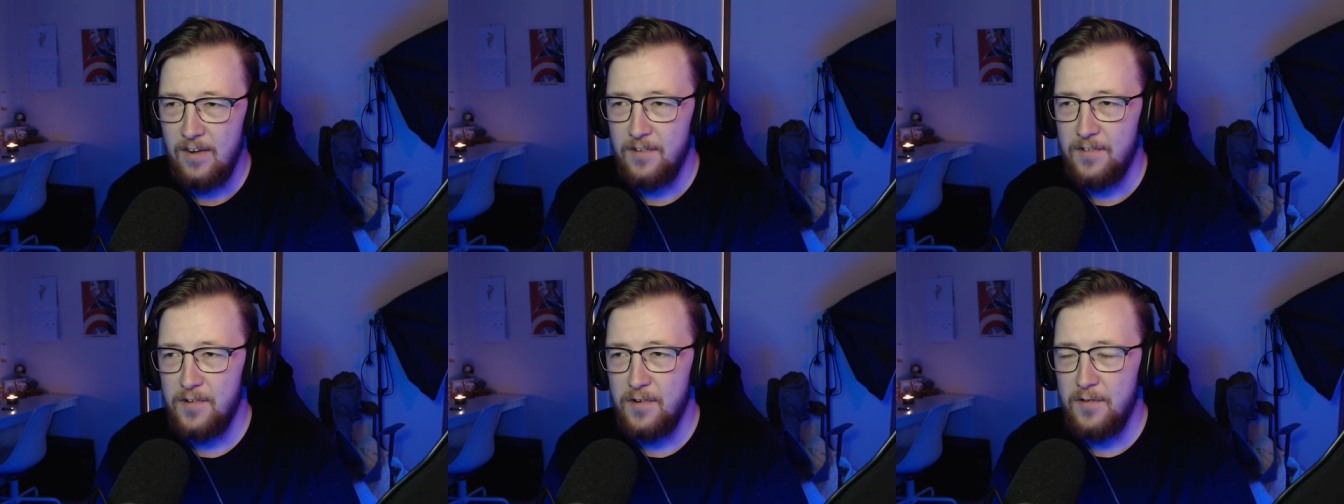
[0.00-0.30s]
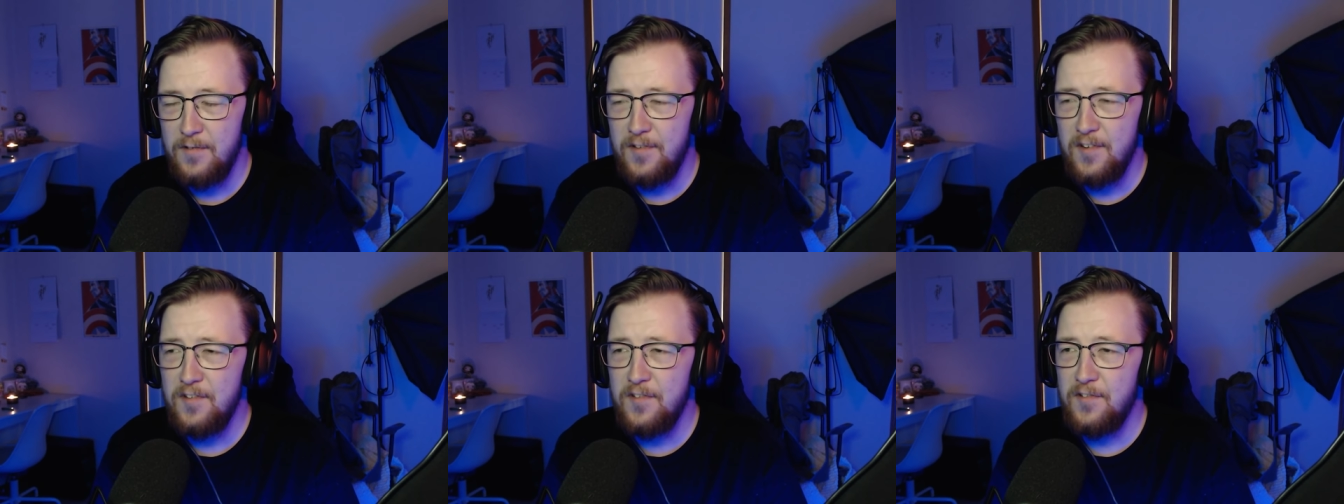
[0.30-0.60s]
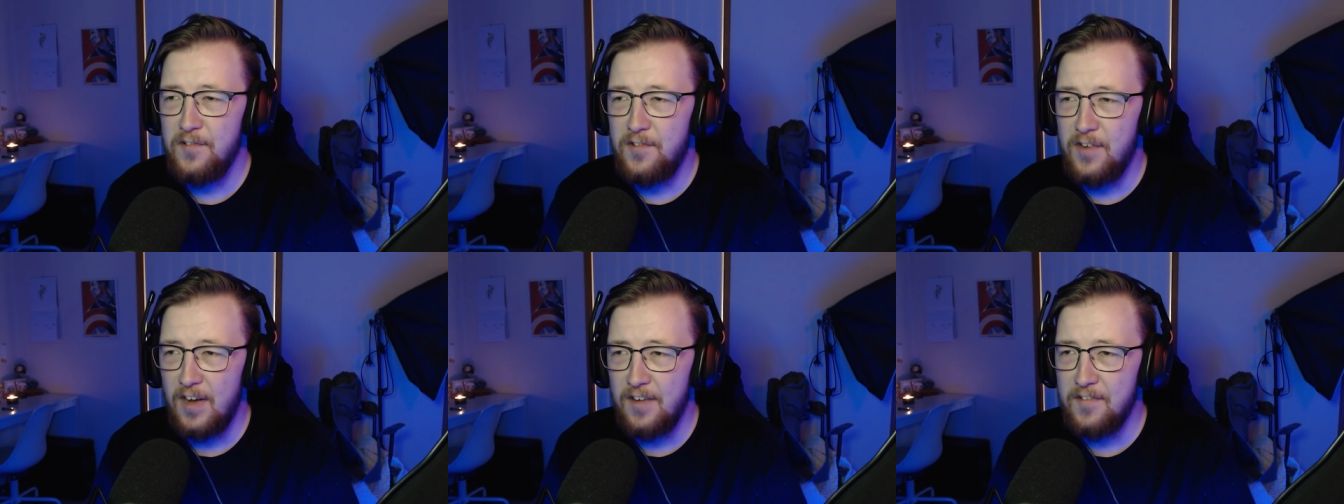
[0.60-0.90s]
So is
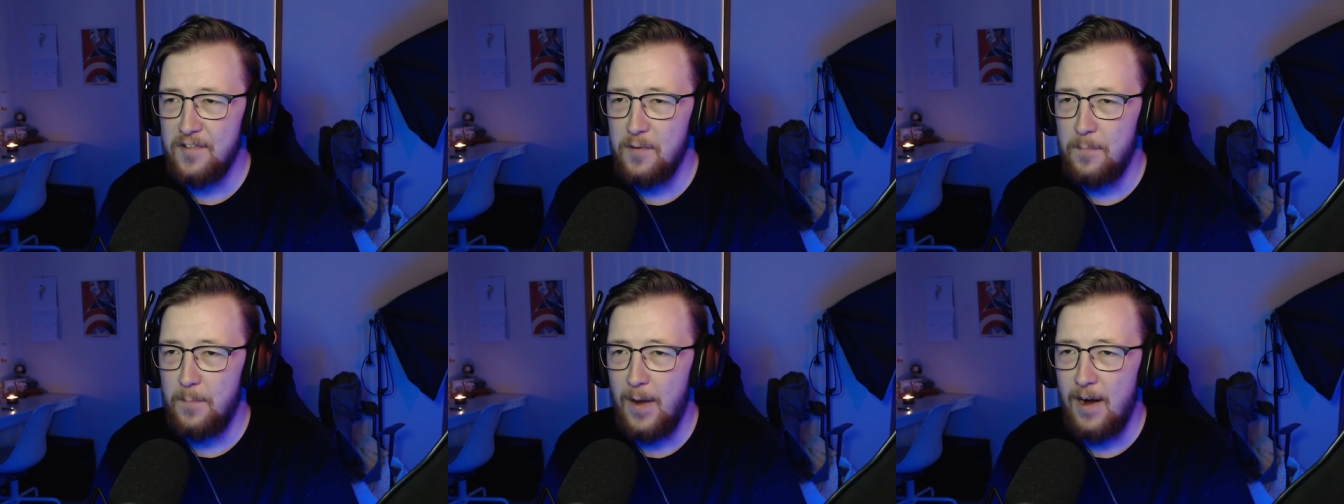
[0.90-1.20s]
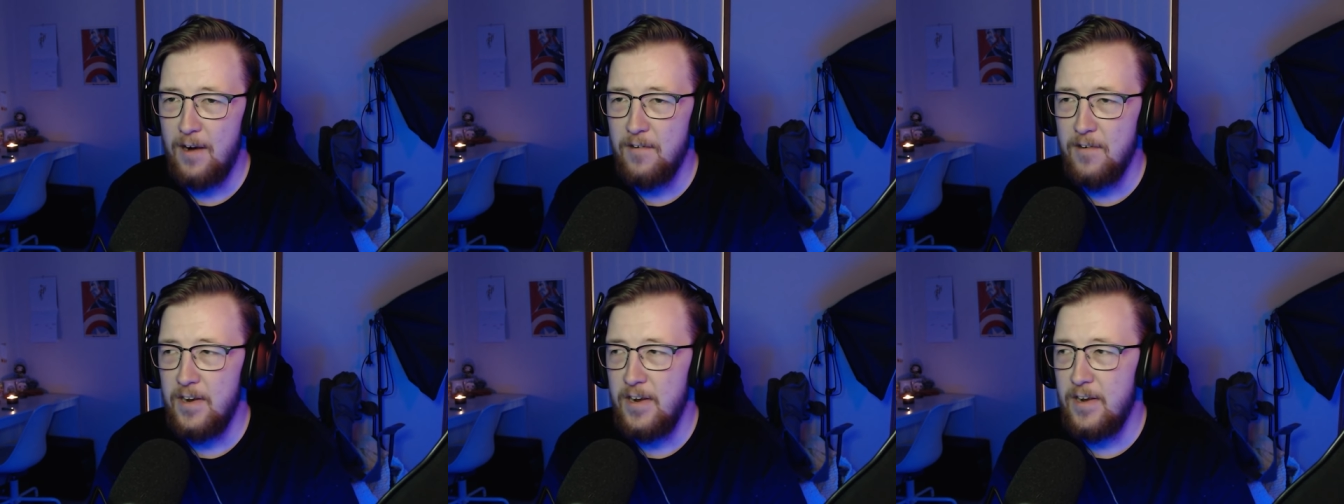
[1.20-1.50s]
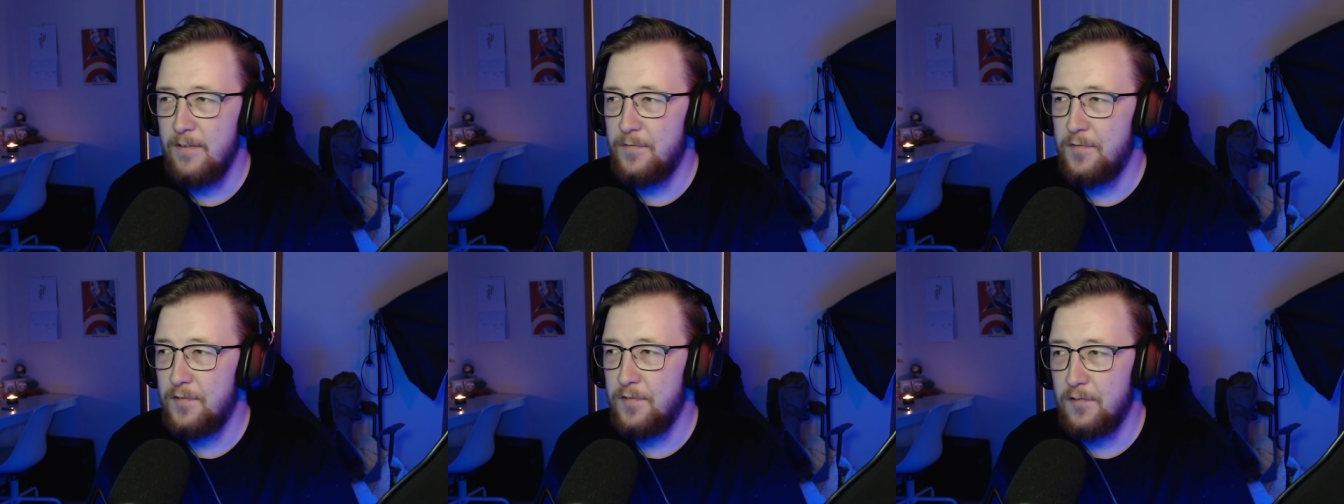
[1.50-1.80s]
this just a parody
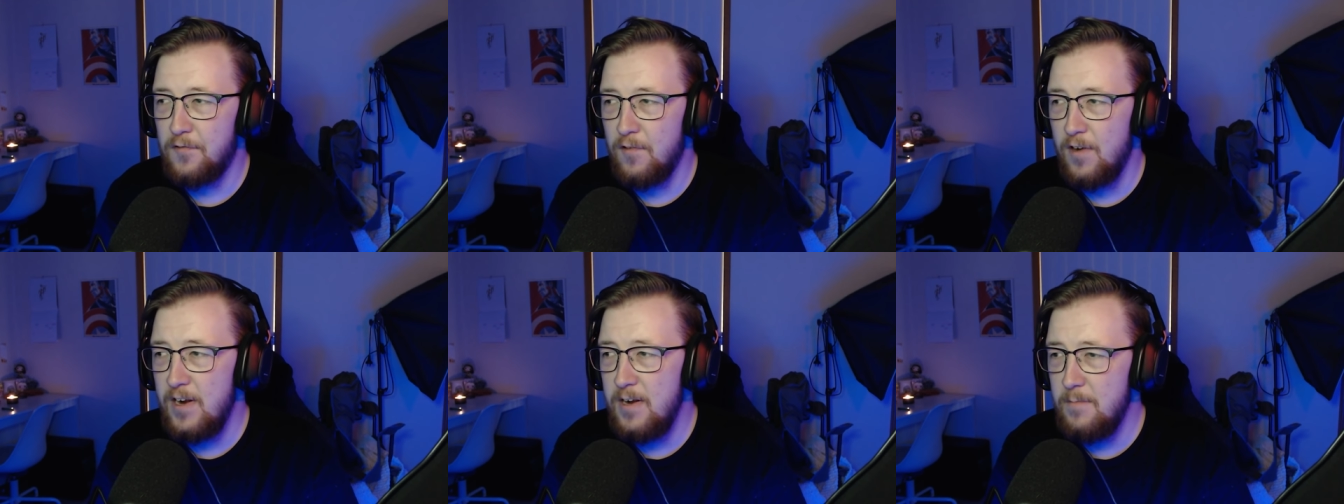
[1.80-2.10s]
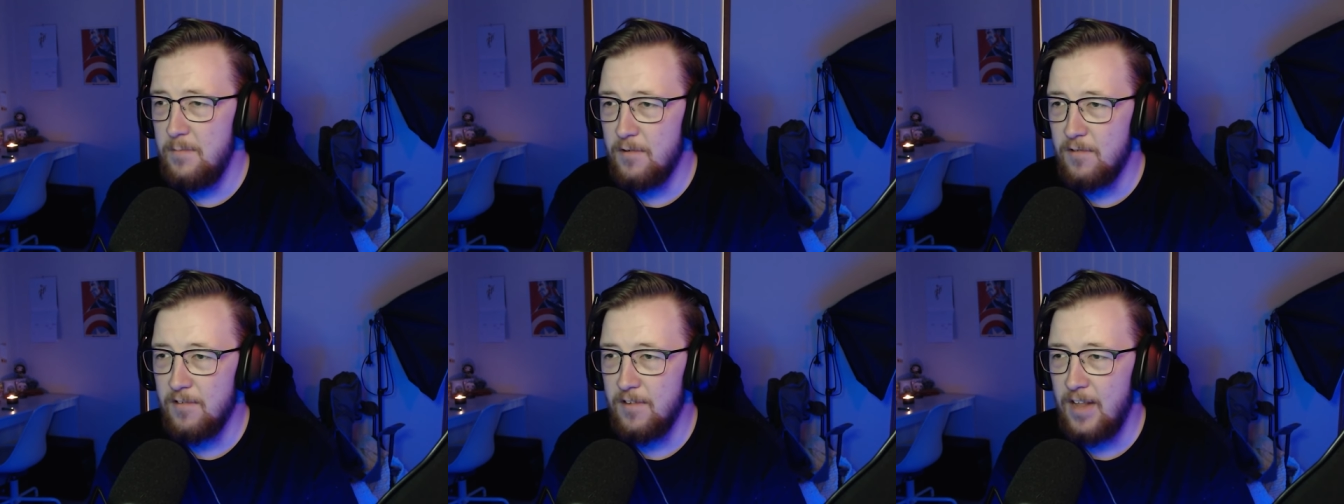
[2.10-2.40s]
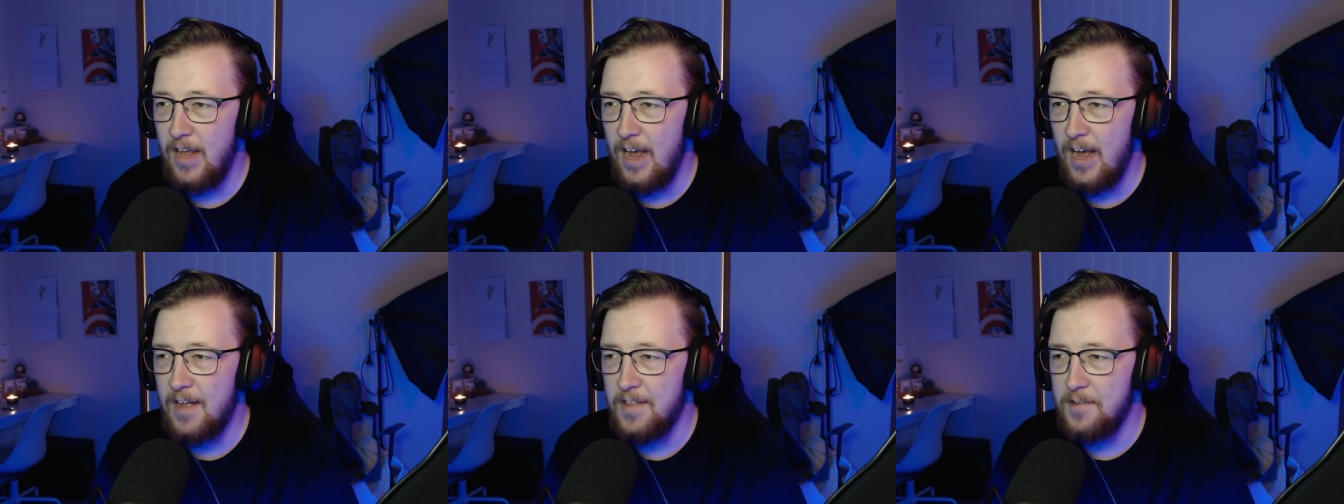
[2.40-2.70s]
of Scream or are
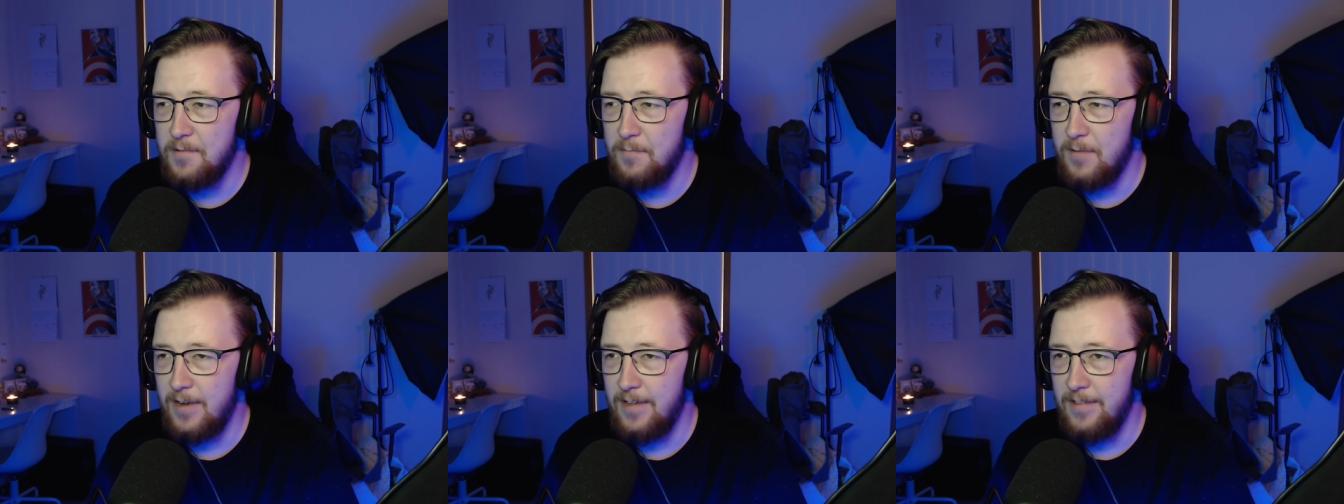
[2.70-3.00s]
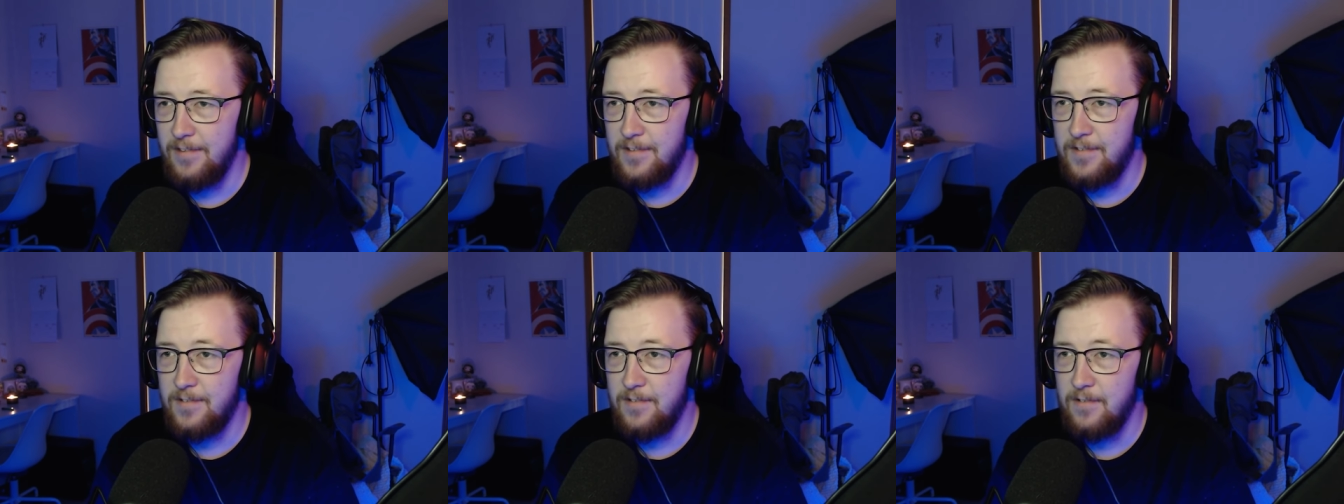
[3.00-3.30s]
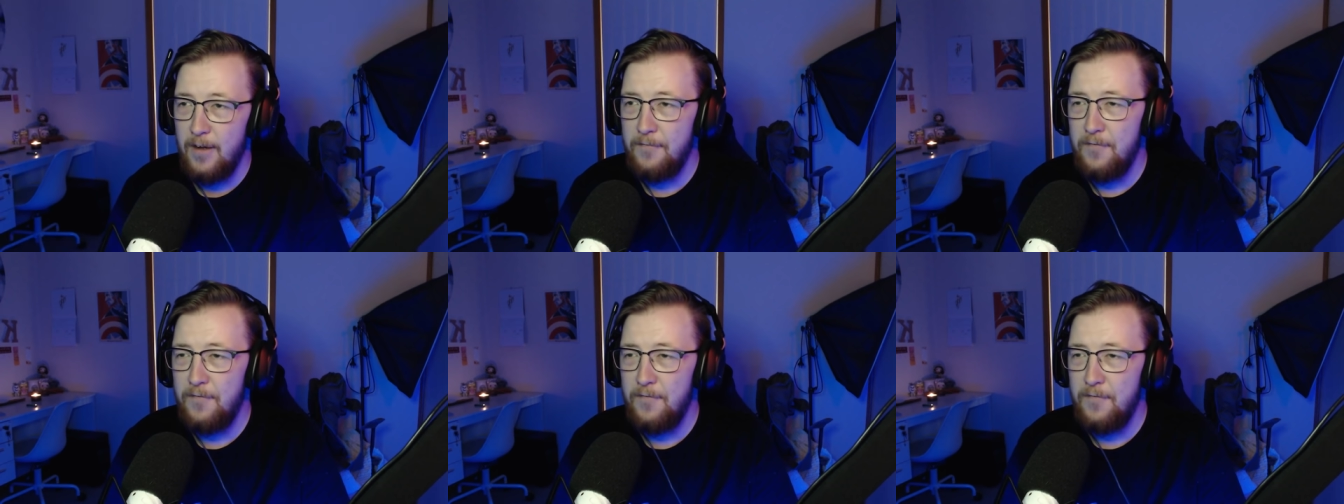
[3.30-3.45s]
there other ones?